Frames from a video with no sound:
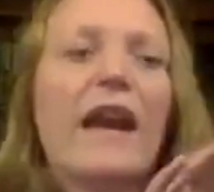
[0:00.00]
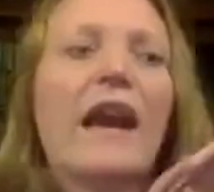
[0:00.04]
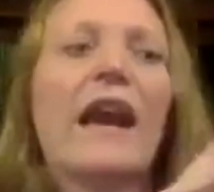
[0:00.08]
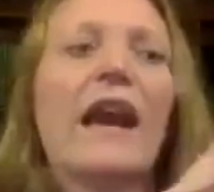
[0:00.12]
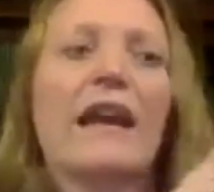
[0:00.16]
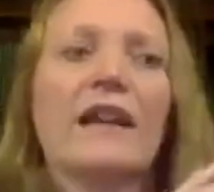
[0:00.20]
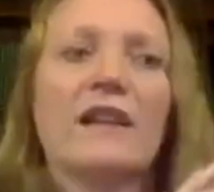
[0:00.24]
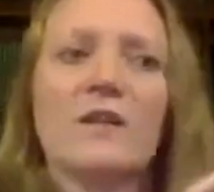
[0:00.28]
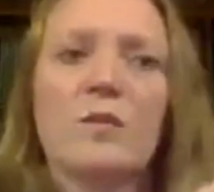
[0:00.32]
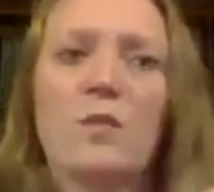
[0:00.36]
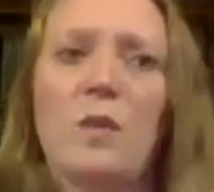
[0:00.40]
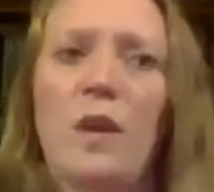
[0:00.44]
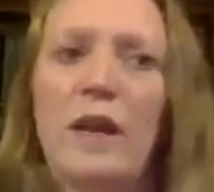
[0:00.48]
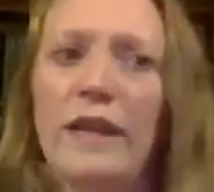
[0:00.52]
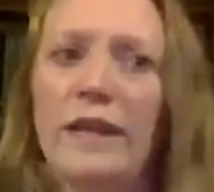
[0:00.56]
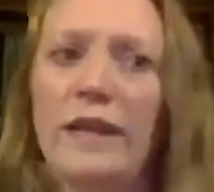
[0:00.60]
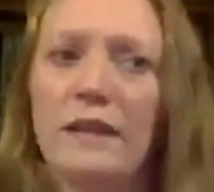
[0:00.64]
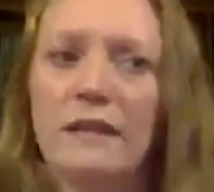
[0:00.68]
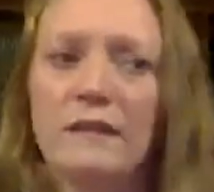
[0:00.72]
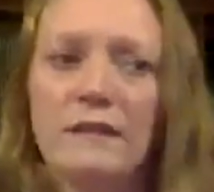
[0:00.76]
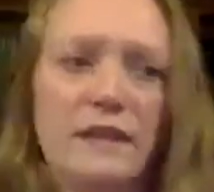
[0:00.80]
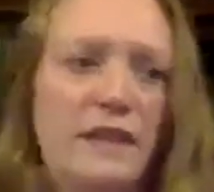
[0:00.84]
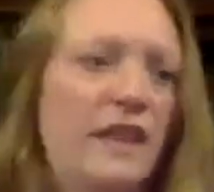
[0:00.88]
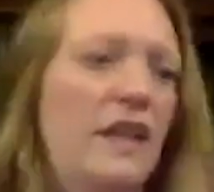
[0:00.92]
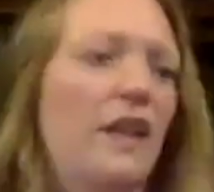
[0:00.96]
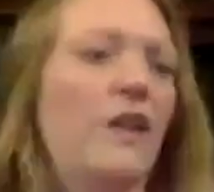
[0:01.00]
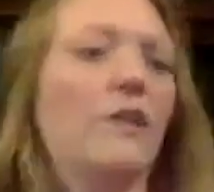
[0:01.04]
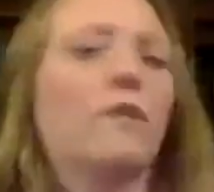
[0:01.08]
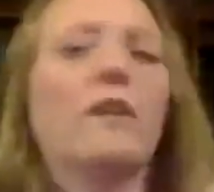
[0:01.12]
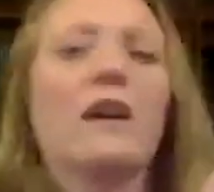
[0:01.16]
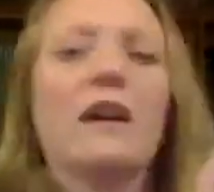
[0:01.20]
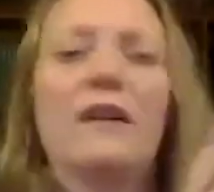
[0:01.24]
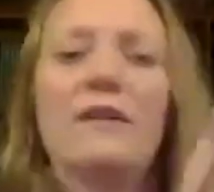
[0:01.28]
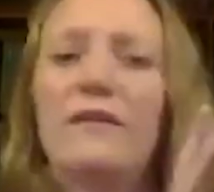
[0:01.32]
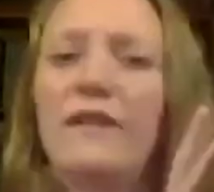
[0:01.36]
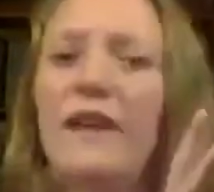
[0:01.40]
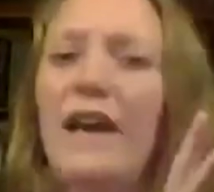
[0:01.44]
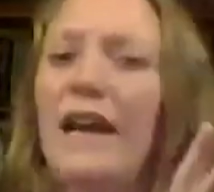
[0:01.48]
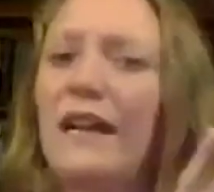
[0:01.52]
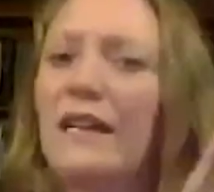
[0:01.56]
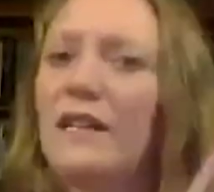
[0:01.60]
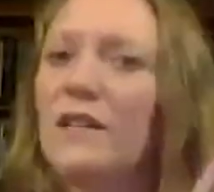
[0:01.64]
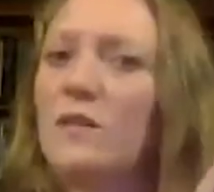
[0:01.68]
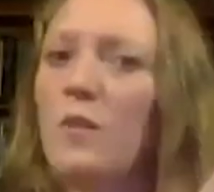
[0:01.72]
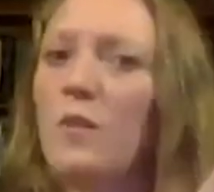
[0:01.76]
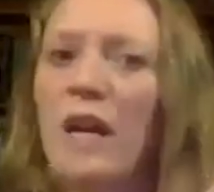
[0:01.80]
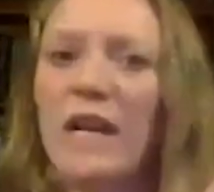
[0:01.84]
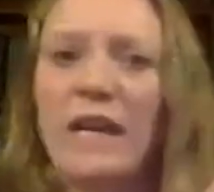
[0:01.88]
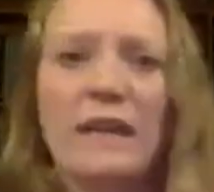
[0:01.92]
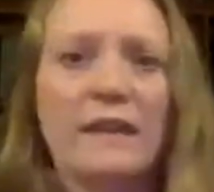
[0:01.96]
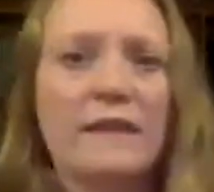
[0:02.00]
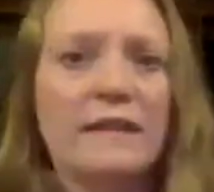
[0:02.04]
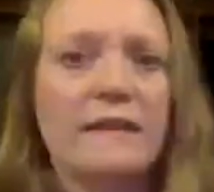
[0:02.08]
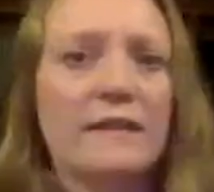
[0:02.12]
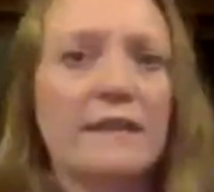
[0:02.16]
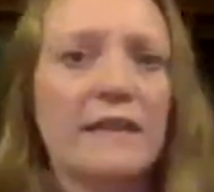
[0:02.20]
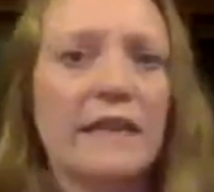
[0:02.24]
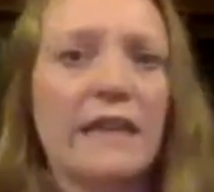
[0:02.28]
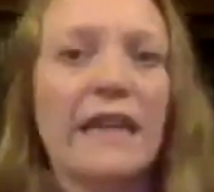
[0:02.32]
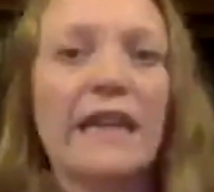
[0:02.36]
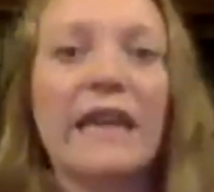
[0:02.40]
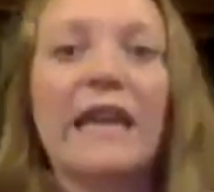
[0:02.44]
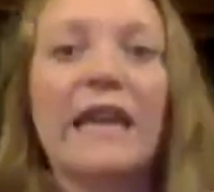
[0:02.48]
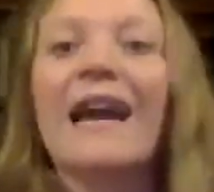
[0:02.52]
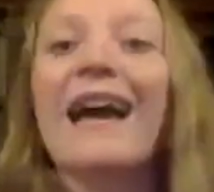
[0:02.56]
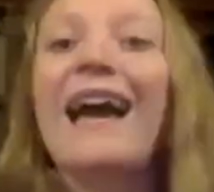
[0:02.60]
X, Y, and, you know, of X, Y, and Z.